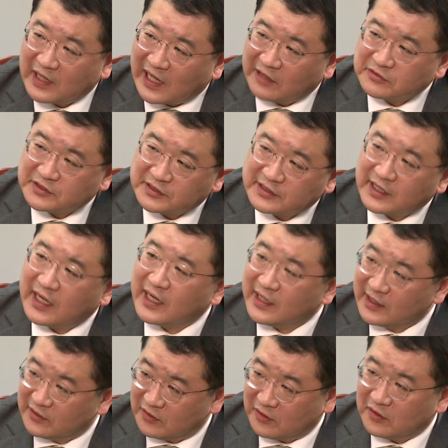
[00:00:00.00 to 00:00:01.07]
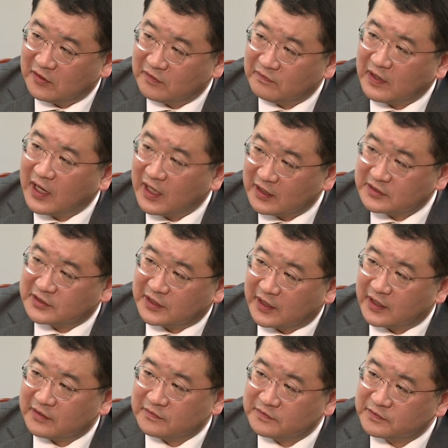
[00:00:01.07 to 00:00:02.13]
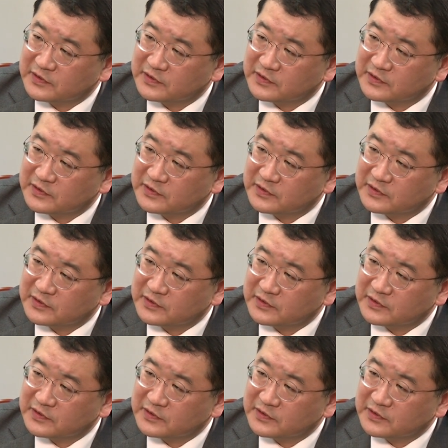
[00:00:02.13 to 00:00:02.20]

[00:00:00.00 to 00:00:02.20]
outside of ASEAN,